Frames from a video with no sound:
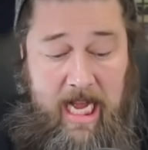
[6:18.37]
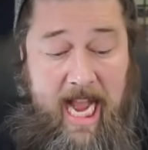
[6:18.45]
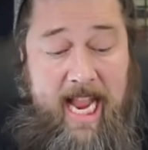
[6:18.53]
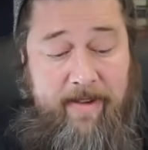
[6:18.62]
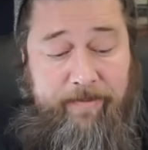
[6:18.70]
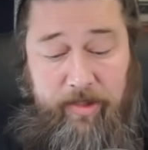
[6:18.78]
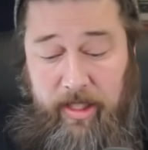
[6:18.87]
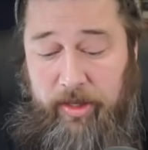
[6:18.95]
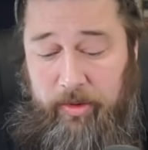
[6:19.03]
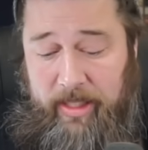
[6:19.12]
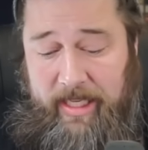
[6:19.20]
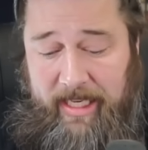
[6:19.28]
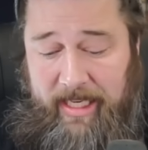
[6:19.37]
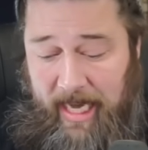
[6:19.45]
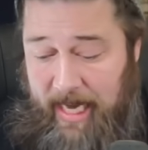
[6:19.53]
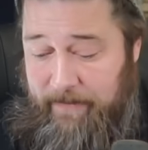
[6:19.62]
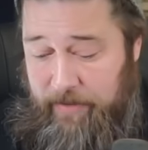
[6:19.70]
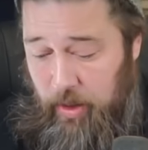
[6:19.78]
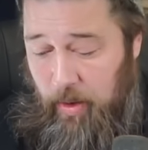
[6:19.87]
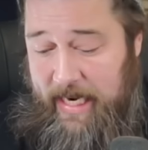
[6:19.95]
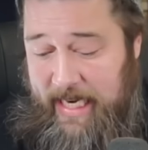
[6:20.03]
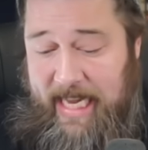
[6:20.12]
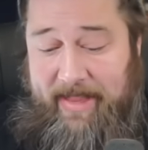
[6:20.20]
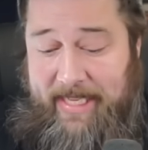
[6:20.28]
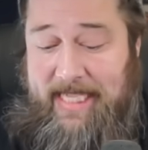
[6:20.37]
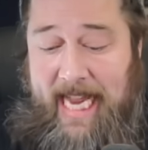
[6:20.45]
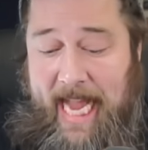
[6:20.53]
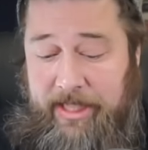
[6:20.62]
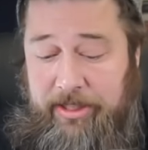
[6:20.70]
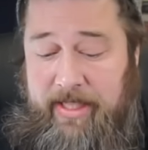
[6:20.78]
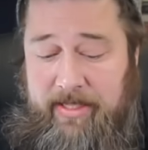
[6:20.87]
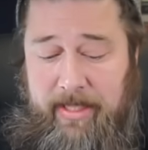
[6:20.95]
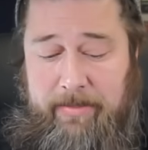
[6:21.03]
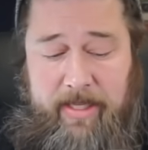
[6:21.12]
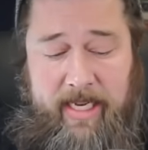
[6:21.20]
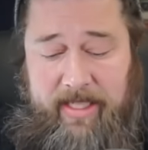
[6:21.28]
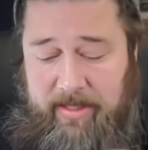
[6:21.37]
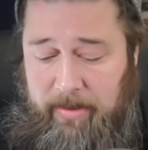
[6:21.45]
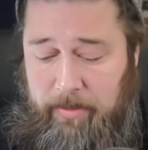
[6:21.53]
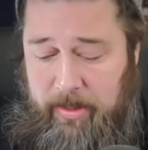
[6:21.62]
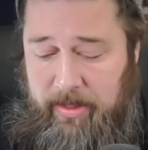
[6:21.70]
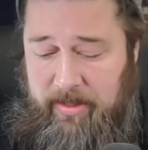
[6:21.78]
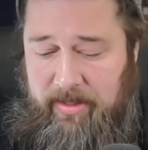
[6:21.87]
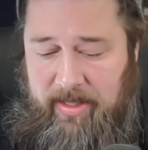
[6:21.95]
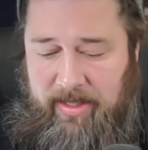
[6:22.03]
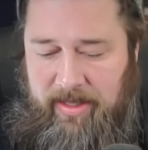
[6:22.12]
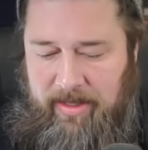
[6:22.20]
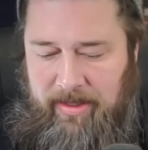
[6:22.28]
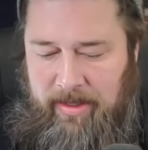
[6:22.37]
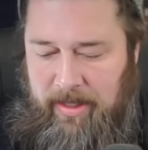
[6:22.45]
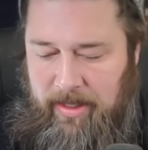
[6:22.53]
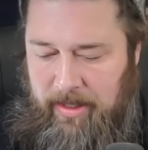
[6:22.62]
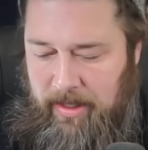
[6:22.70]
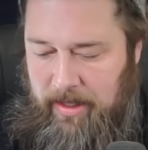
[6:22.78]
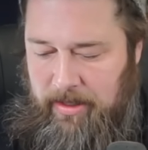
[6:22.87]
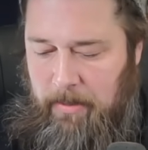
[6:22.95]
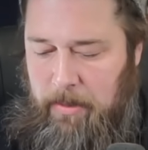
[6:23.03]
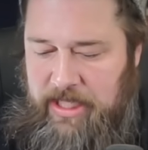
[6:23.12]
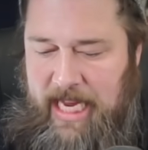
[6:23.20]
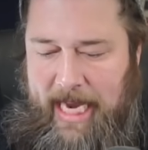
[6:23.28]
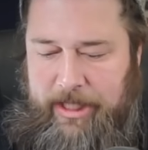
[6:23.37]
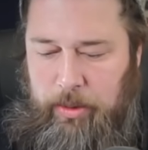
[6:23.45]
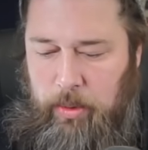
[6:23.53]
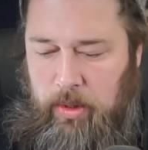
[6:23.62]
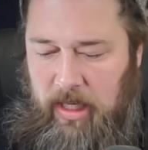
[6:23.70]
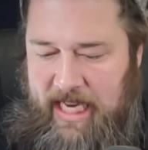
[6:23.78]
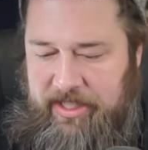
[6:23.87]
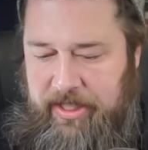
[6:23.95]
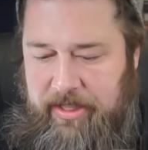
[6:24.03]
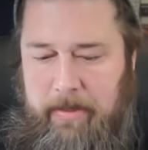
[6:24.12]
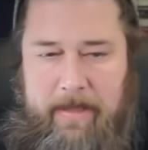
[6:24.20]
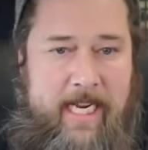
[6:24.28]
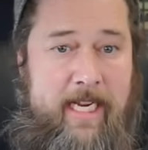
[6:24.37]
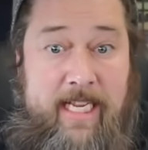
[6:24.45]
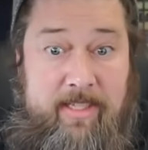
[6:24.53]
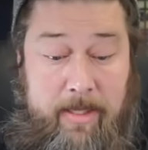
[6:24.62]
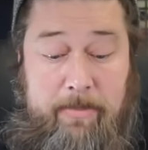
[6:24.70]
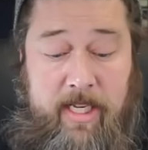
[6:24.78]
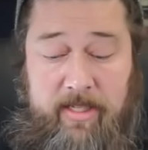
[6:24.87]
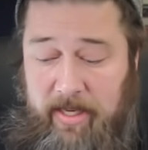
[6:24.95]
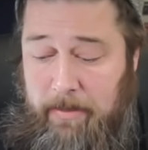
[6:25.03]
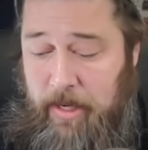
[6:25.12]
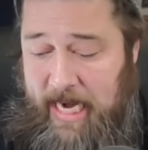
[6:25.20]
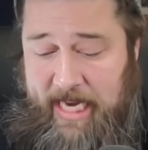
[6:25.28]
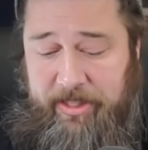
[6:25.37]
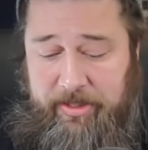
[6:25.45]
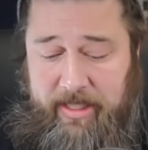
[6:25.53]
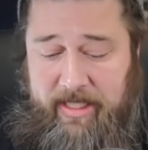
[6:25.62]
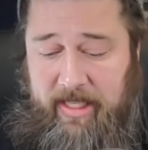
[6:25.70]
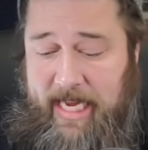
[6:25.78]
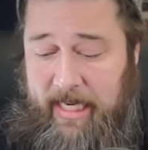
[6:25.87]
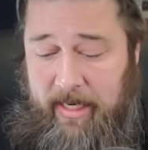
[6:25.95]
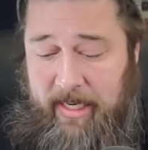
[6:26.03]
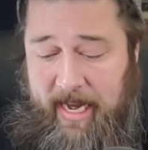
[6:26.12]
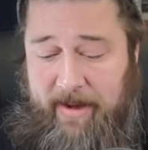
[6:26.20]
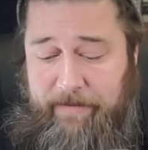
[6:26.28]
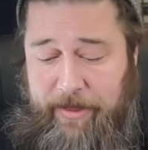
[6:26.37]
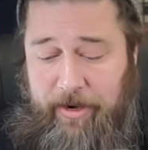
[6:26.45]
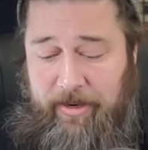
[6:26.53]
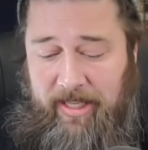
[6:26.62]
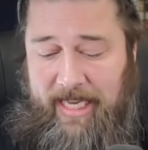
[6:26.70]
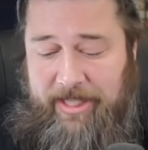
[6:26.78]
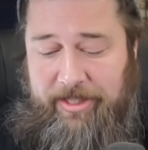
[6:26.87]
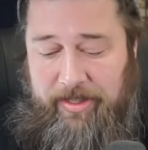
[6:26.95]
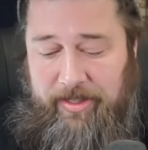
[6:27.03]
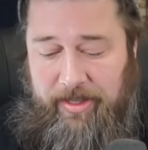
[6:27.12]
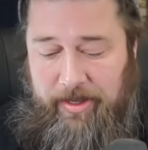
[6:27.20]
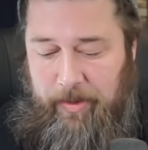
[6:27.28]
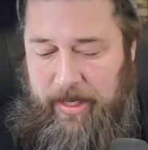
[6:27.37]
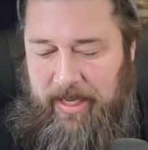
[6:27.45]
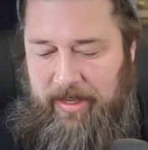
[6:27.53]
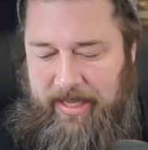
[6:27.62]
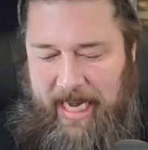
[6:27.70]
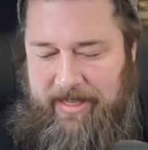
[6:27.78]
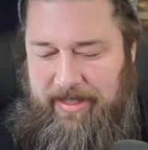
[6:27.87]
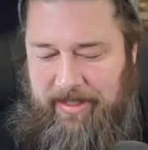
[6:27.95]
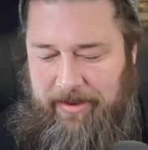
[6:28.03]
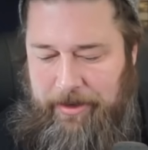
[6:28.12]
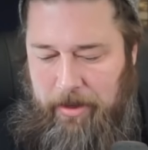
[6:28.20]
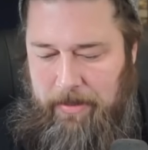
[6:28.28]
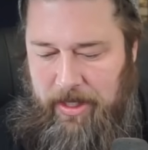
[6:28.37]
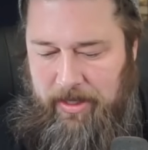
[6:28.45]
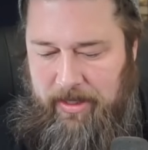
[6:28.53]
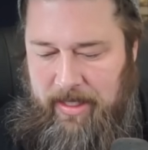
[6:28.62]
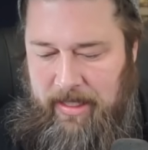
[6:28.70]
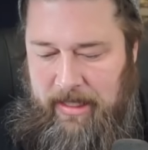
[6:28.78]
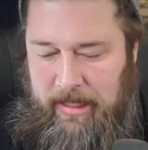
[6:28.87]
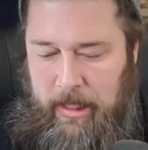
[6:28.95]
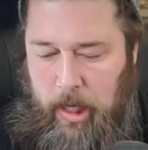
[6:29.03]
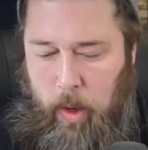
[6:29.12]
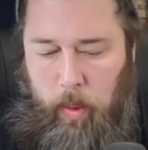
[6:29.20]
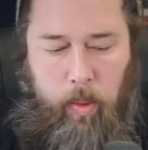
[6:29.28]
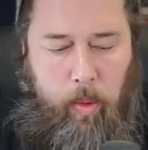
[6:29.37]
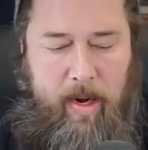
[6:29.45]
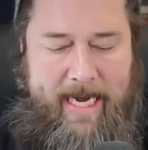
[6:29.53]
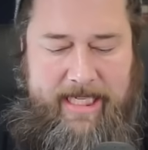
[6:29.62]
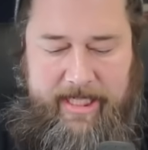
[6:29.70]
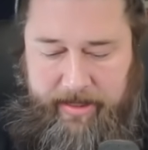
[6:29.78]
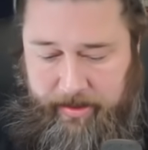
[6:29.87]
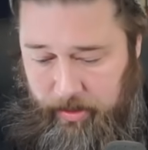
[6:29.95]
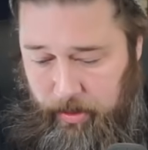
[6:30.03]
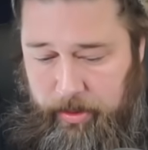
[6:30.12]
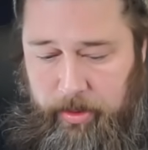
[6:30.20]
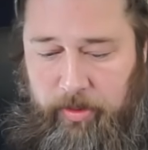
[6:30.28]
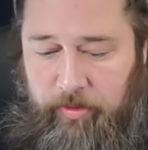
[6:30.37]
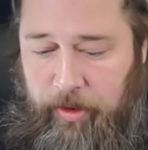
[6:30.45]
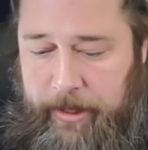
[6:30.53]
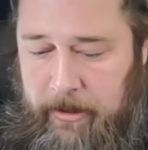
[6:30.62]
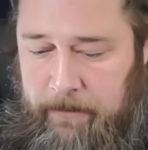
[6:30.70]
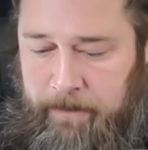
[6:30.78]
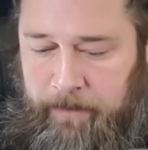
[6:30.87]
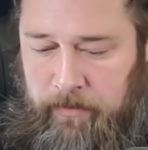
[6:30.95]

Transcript: I have no idea. This actually seems like someone's actual collection to me. It seems like someone actually like gave their collection to Goodwill, not just all their bulk. Raging Sawtooth Foil.